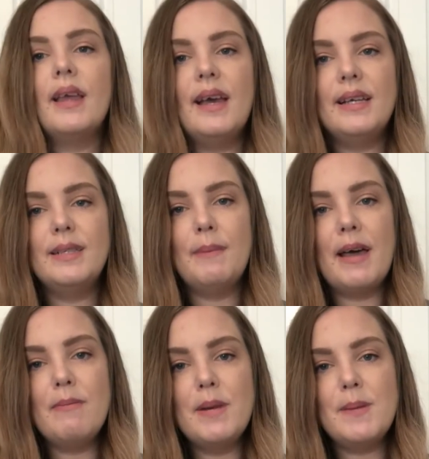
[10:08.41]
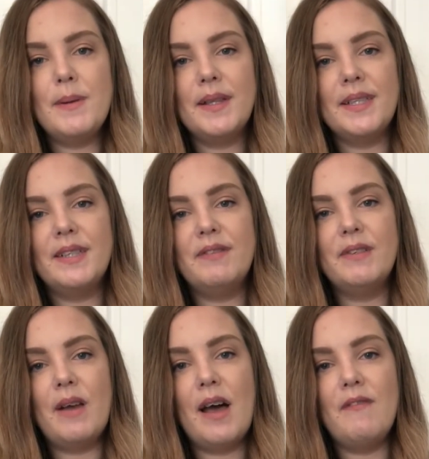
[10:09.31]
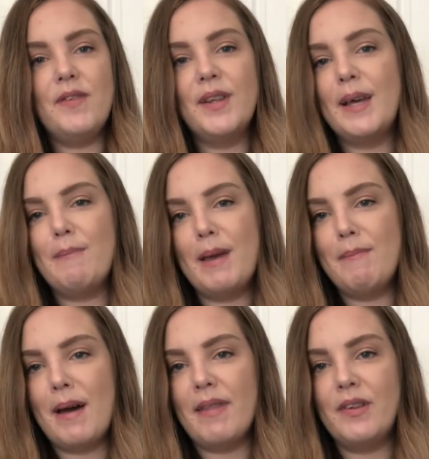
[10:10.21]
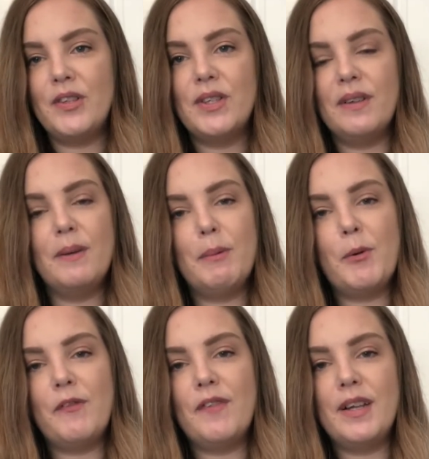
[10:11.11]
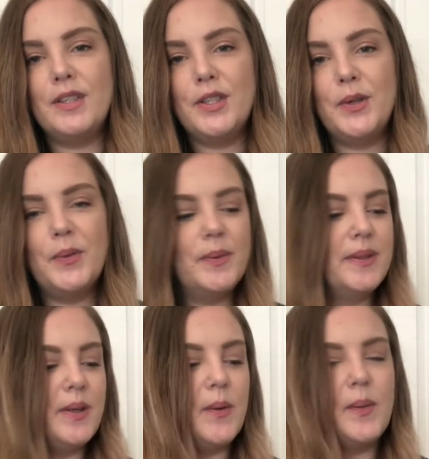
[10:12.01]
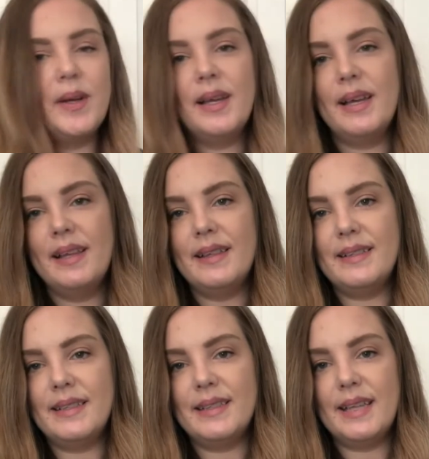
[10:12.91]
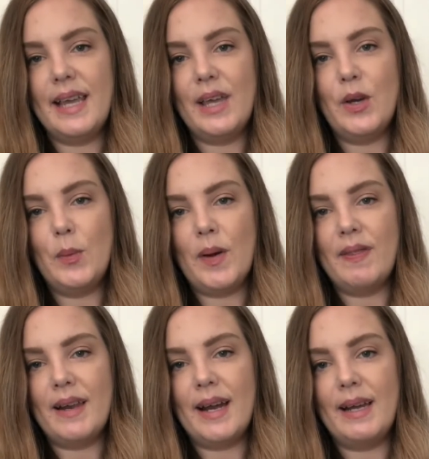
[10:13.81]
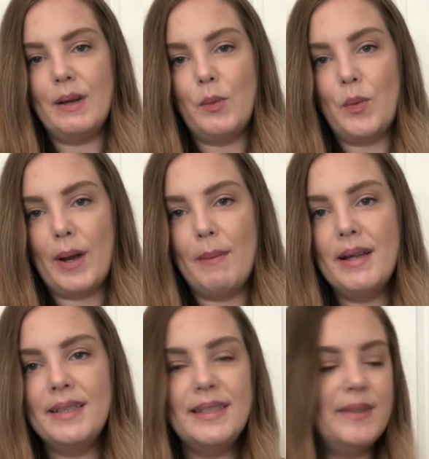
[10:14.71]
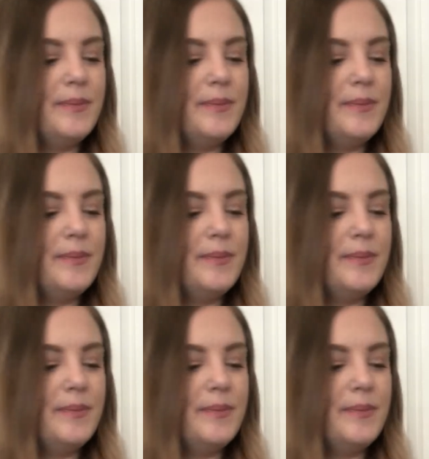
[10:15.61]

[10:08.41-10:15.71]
And math manipulatives, I feel like, make math just a little bit more fun too. So this is a good one that I recommend.